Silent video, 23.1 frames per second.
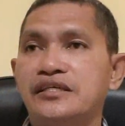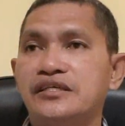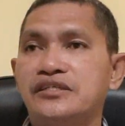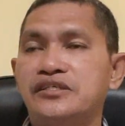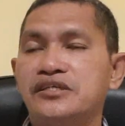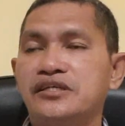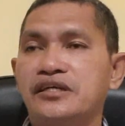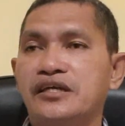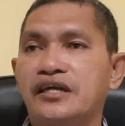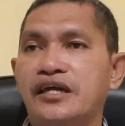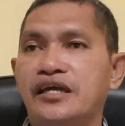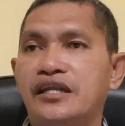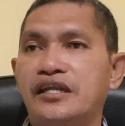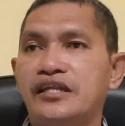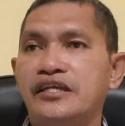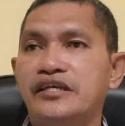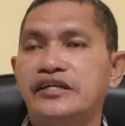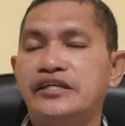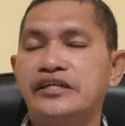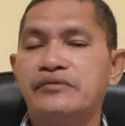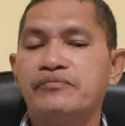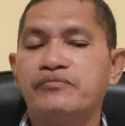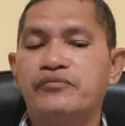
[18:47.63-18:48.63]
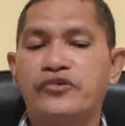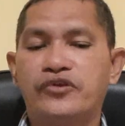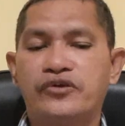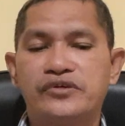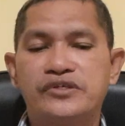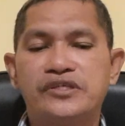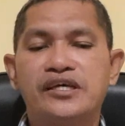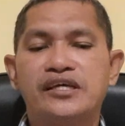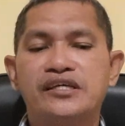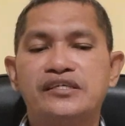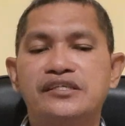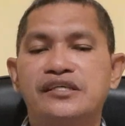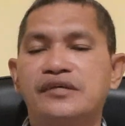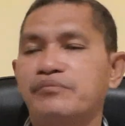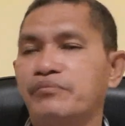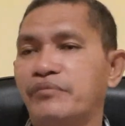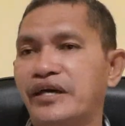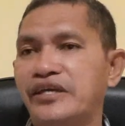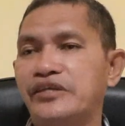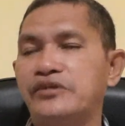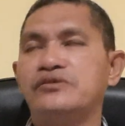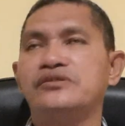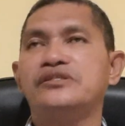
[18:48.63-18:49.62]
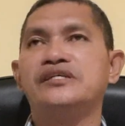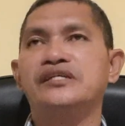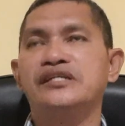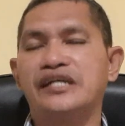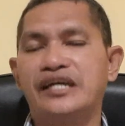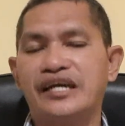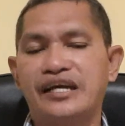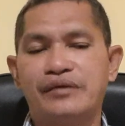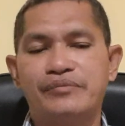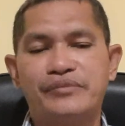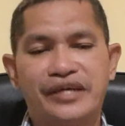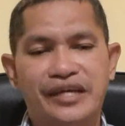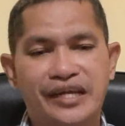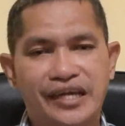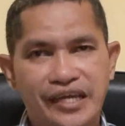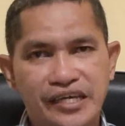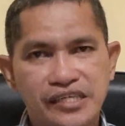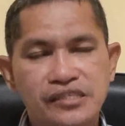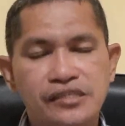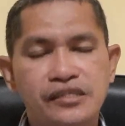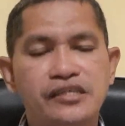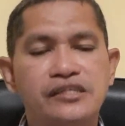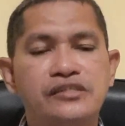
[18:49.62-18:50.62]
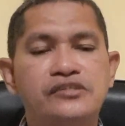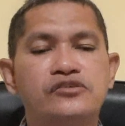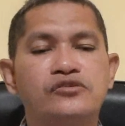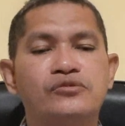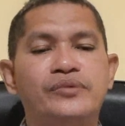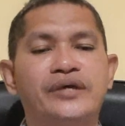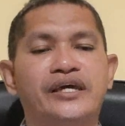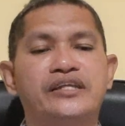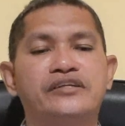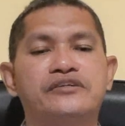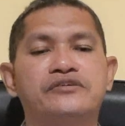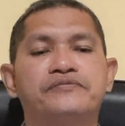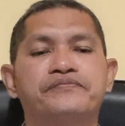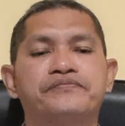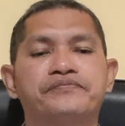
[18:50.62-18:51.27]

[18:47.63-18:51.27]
teaching and learning process by using camera as the instrument.